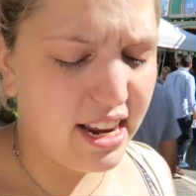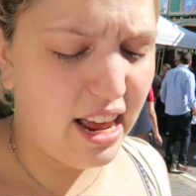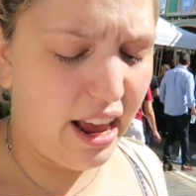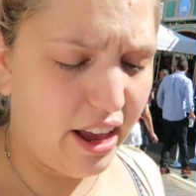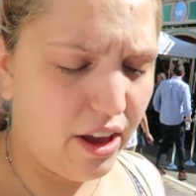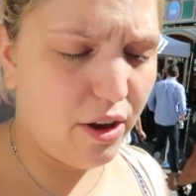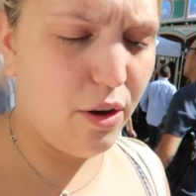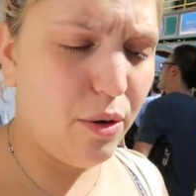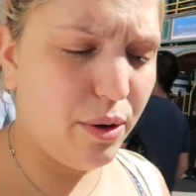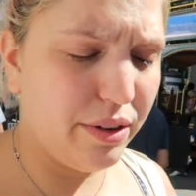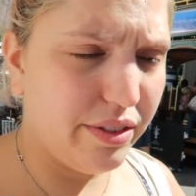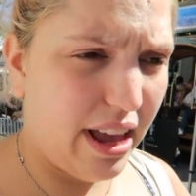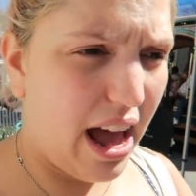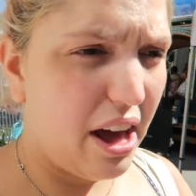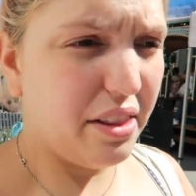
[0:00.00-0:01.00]
Nick, who
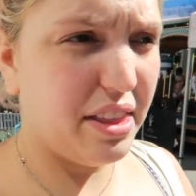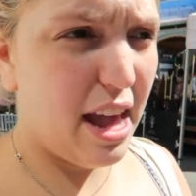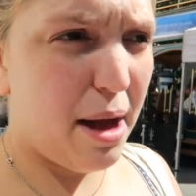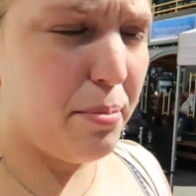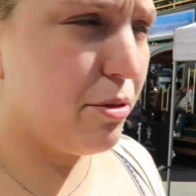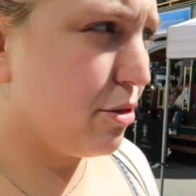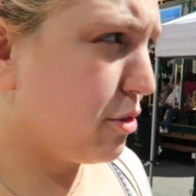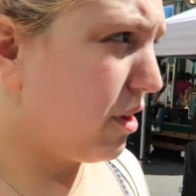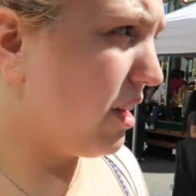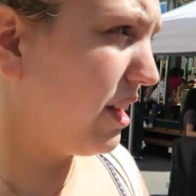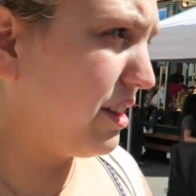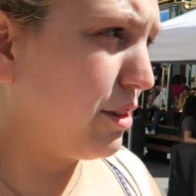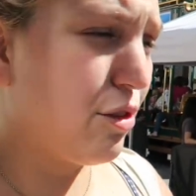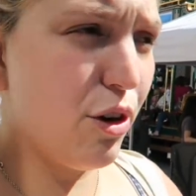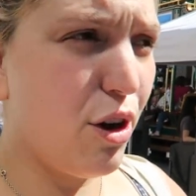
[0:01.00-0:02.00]
is at the Apple Store
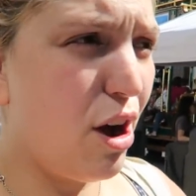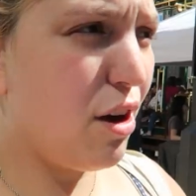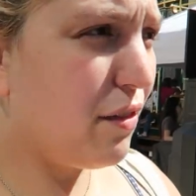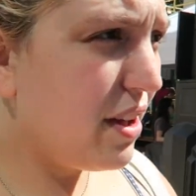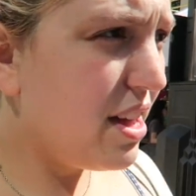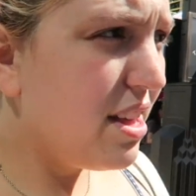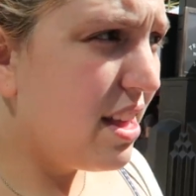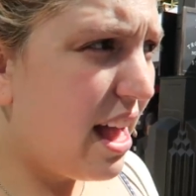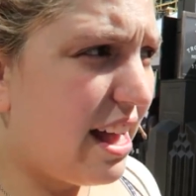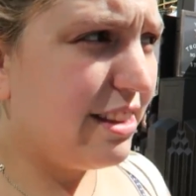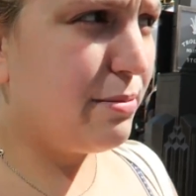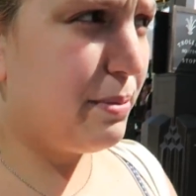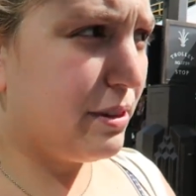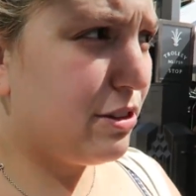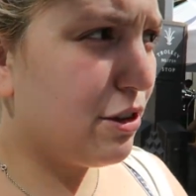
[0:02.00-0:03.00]
at the Grove,
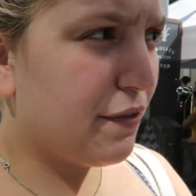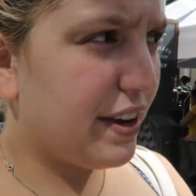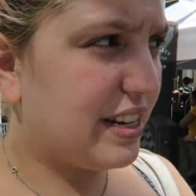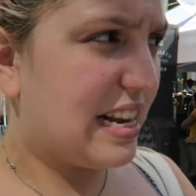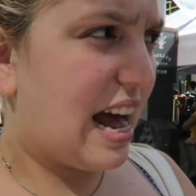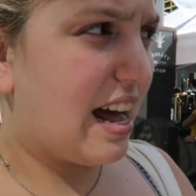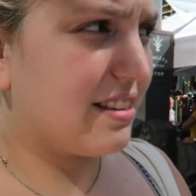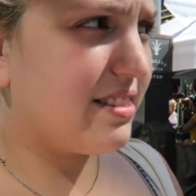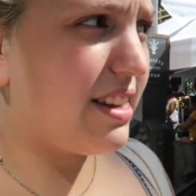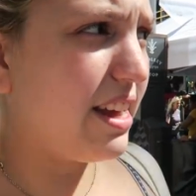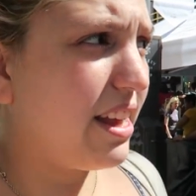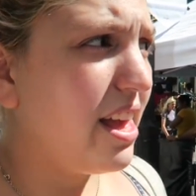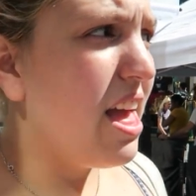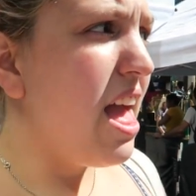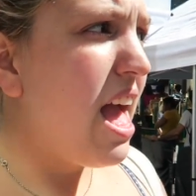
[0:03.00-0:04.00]
has been so
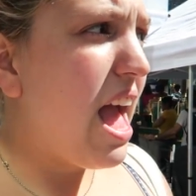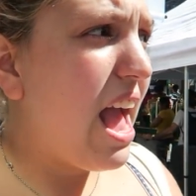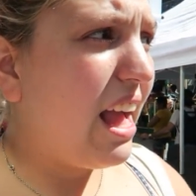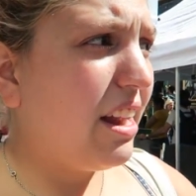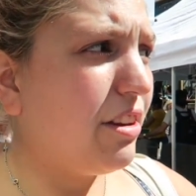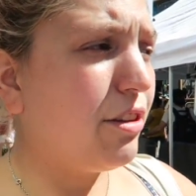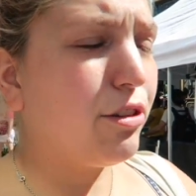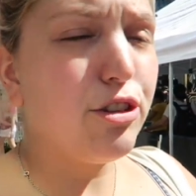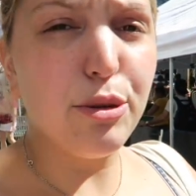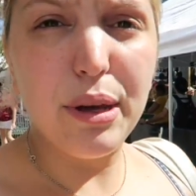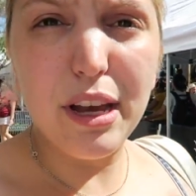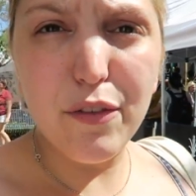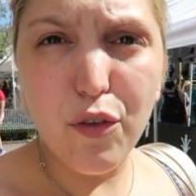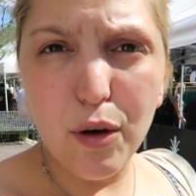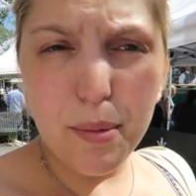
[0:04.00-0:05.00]
fantastic, and they're
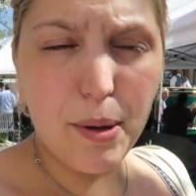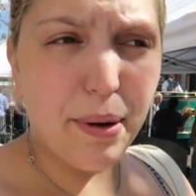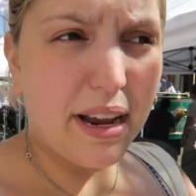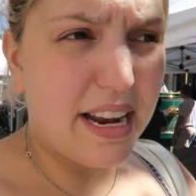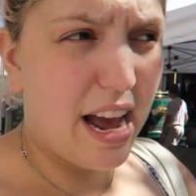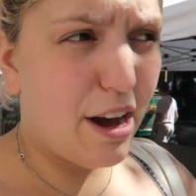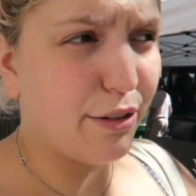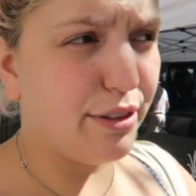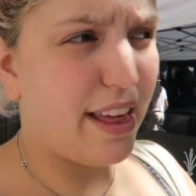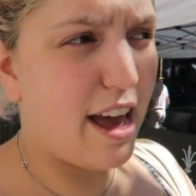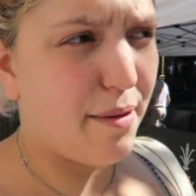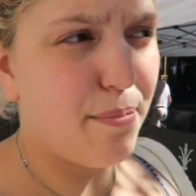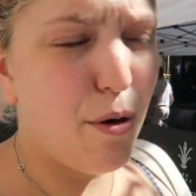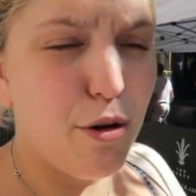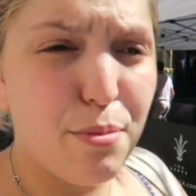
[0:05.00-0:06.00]
doing it for me right now. So they
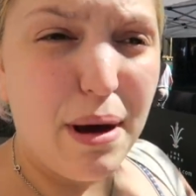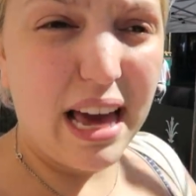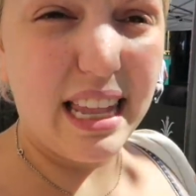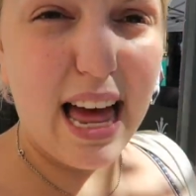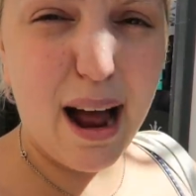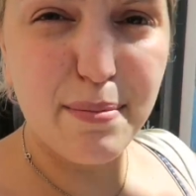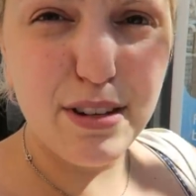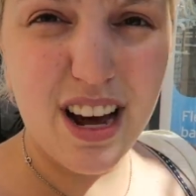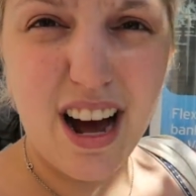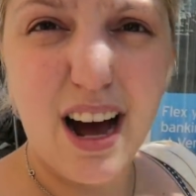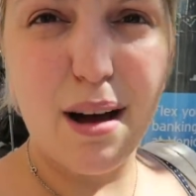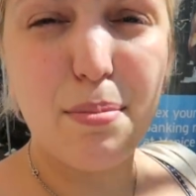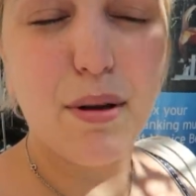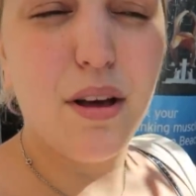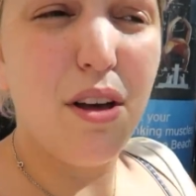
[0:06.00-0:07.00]
have both my
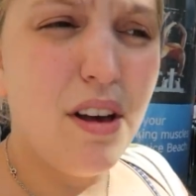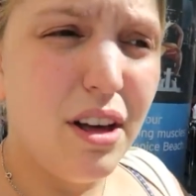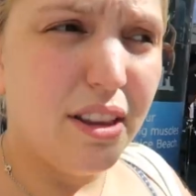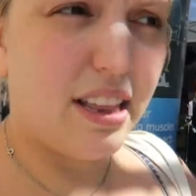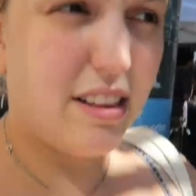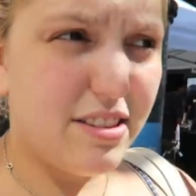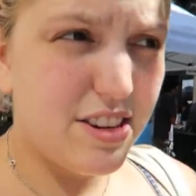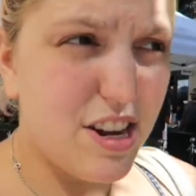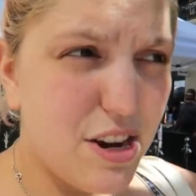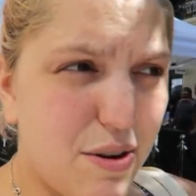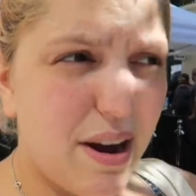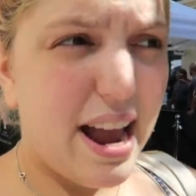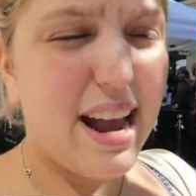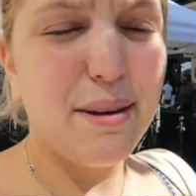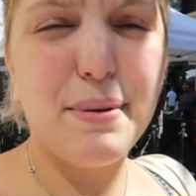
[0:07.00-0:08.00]
laptop that's
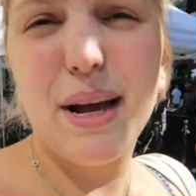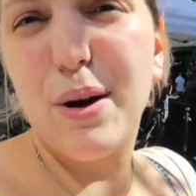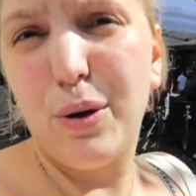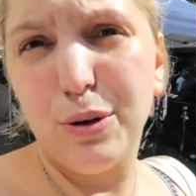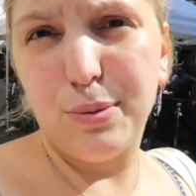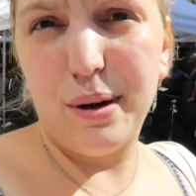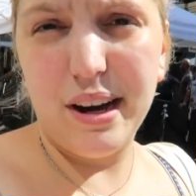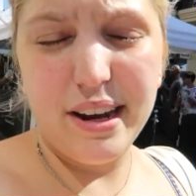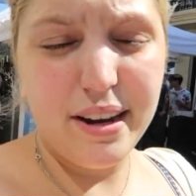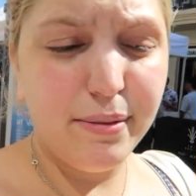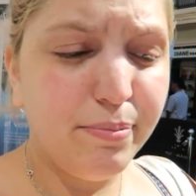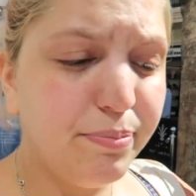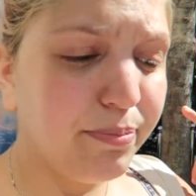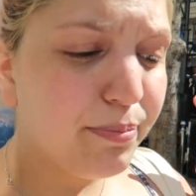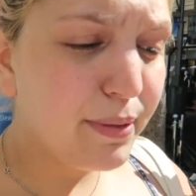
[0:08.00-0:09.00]
new and my old one
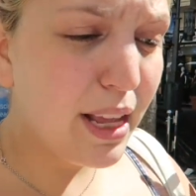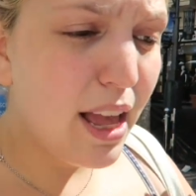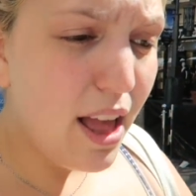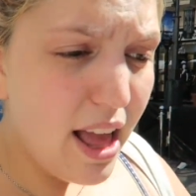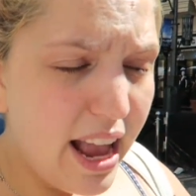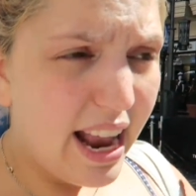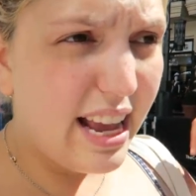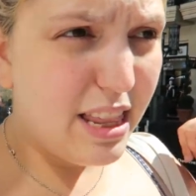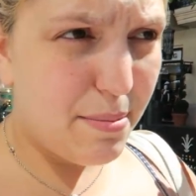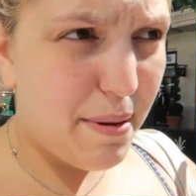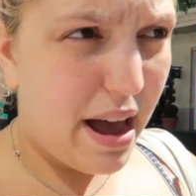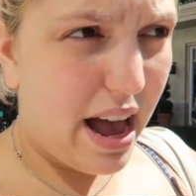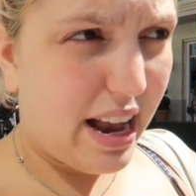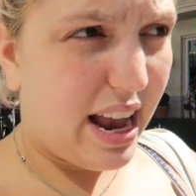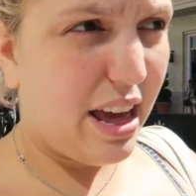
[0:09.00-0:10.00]
in the
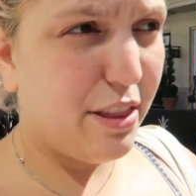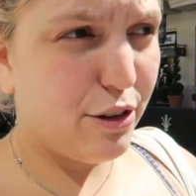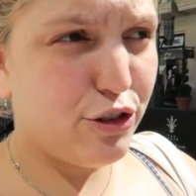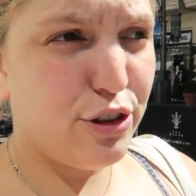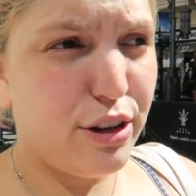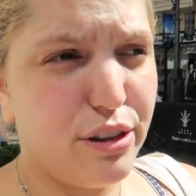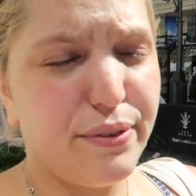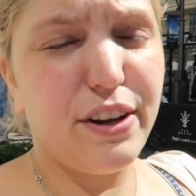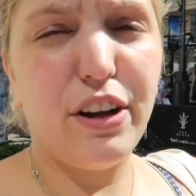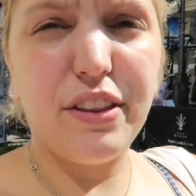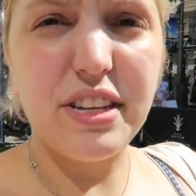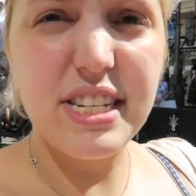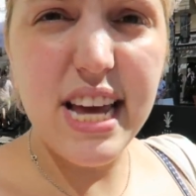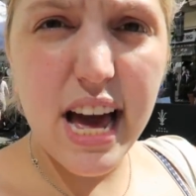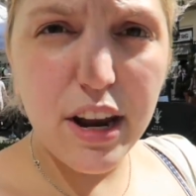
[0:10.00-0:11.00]
back, and they're transferring all
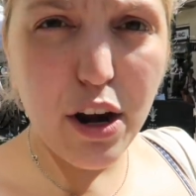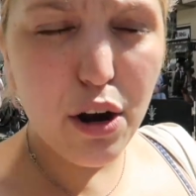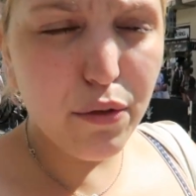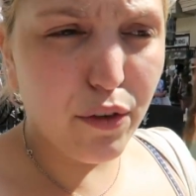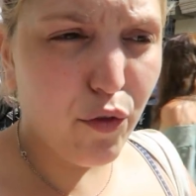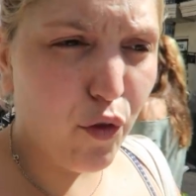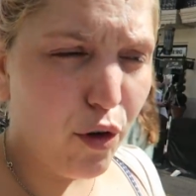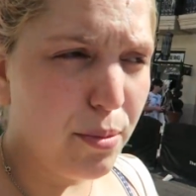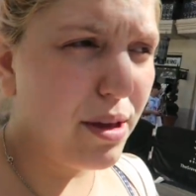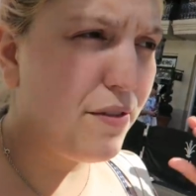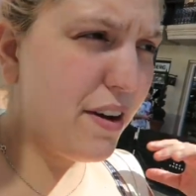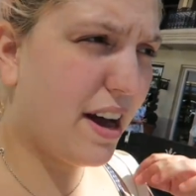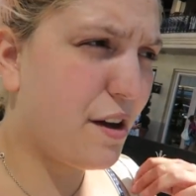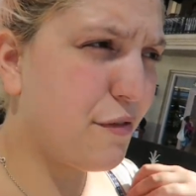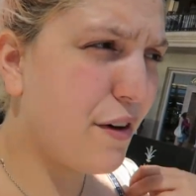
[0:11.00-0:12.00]
the data over for me
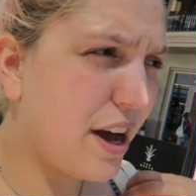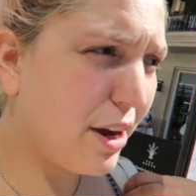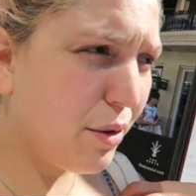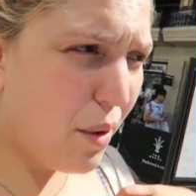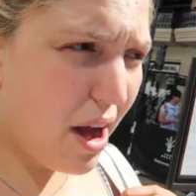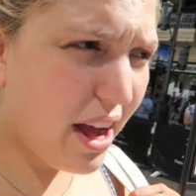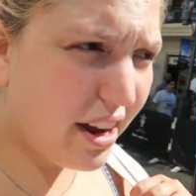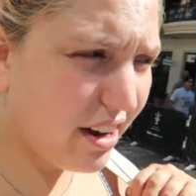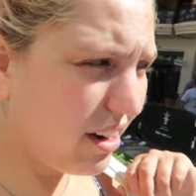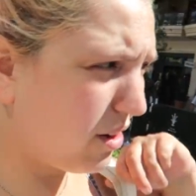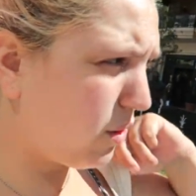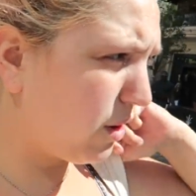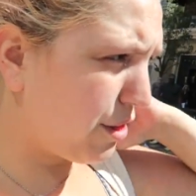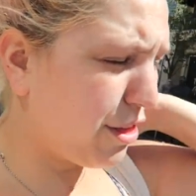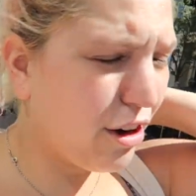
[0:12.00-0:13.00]
via
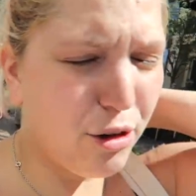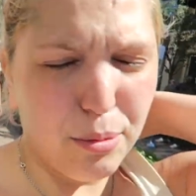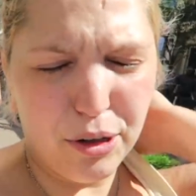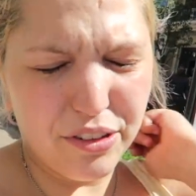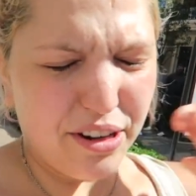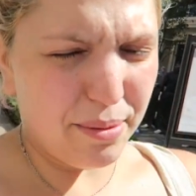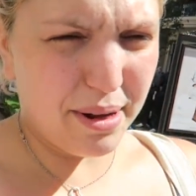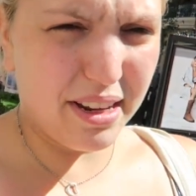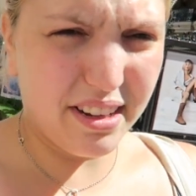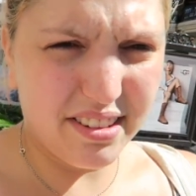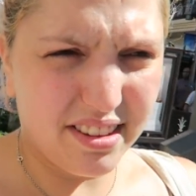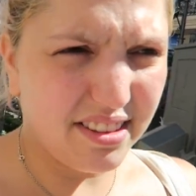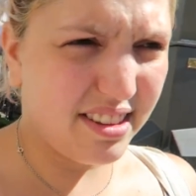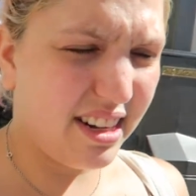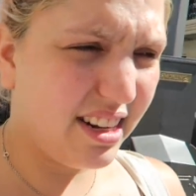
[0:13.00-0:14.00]
Firewire, or Thunderbolt, I mean,
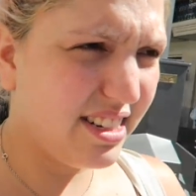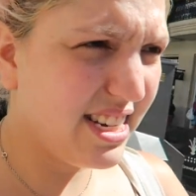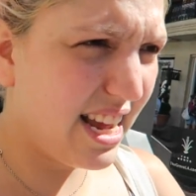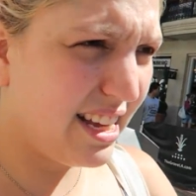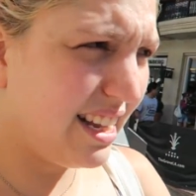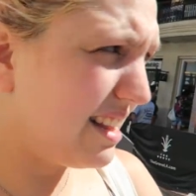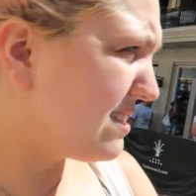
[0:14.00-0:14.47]
because it's gonna take